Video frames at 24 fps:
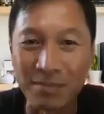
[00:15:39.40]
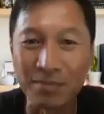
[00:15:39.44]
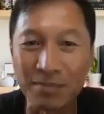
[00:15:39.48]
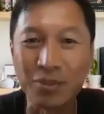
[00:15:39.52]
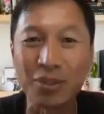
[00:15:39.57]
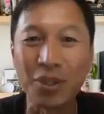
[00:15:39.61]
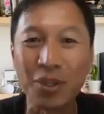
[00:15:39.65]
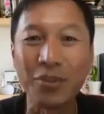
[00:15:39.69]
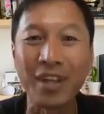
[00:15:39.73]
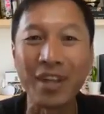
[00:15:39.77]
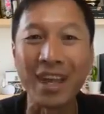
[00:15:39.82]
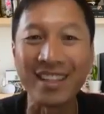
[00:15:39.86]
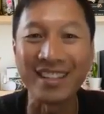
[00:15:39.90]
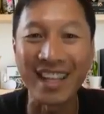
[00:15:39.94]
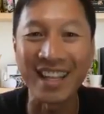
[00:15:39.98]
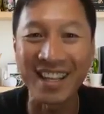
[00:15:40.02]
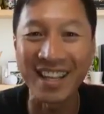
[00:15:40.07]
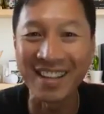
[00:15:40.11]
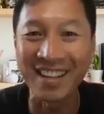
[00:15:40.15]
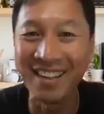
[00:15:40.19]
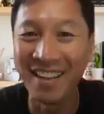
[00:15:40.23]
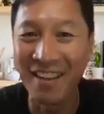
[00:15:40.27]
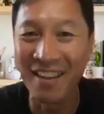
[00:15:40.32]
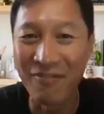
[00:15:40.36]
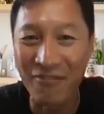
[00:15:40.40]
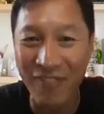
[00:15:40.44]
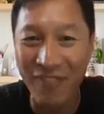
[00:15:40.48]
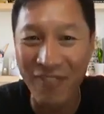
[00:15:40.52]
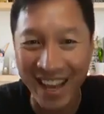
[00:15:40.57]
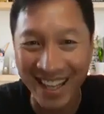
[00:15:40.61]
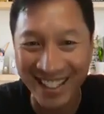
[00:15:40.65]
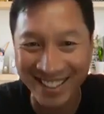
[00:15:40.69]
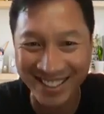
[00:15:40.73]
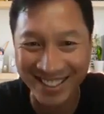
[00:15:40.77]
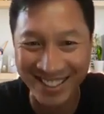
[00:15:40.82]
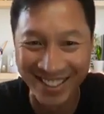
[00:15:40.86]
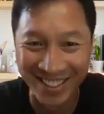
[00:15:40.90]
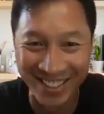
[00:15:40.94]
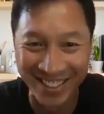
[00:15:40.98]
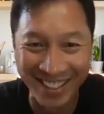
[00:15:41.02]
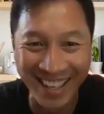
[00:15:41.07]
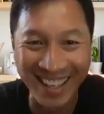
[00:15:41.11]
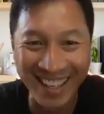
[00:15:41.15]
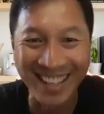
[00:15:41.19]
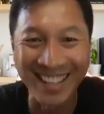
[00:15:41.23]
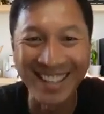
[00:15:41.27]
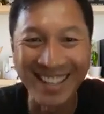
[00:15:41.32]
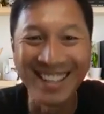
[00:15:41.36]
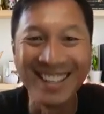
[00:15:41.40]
so that they can live faster, right?